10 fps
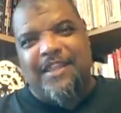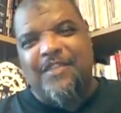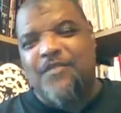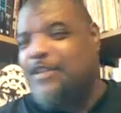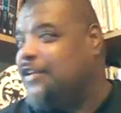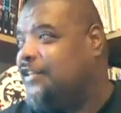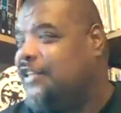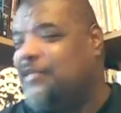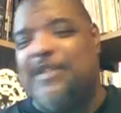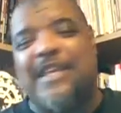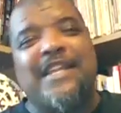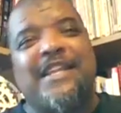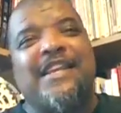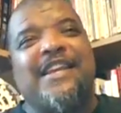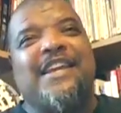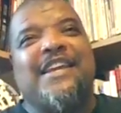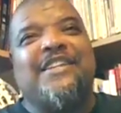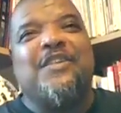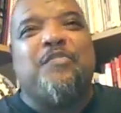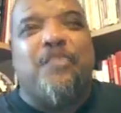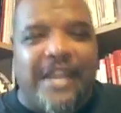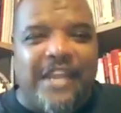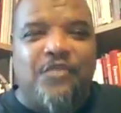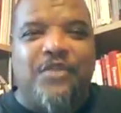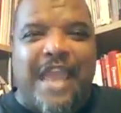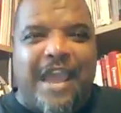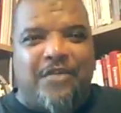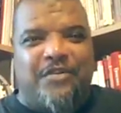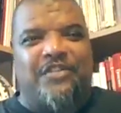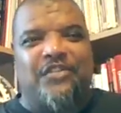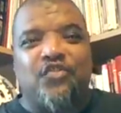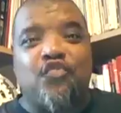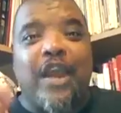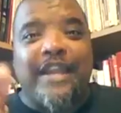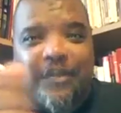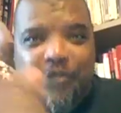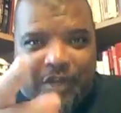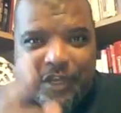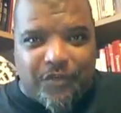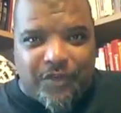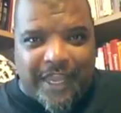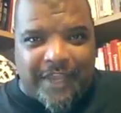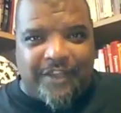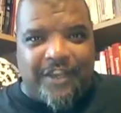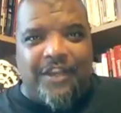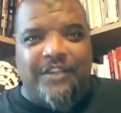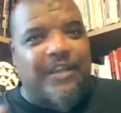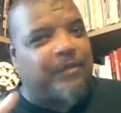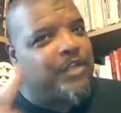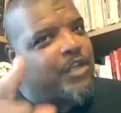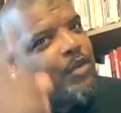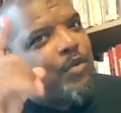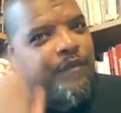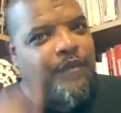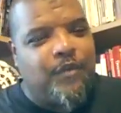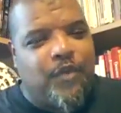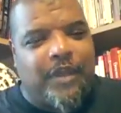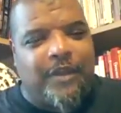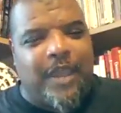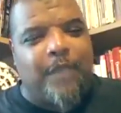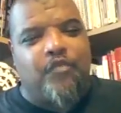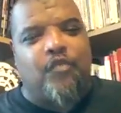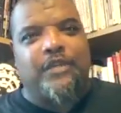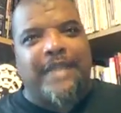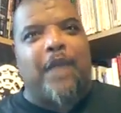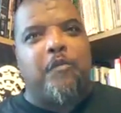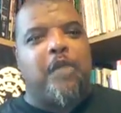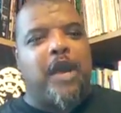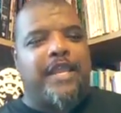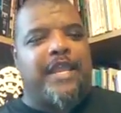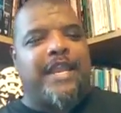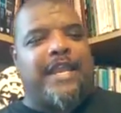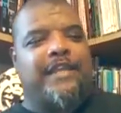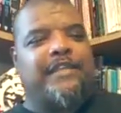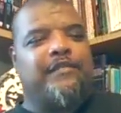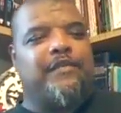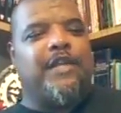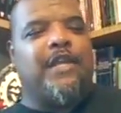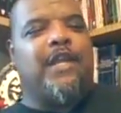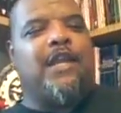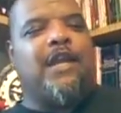They've always got something to bring you down, to try to bring you down. It's up to you if you get brought down by their negativity.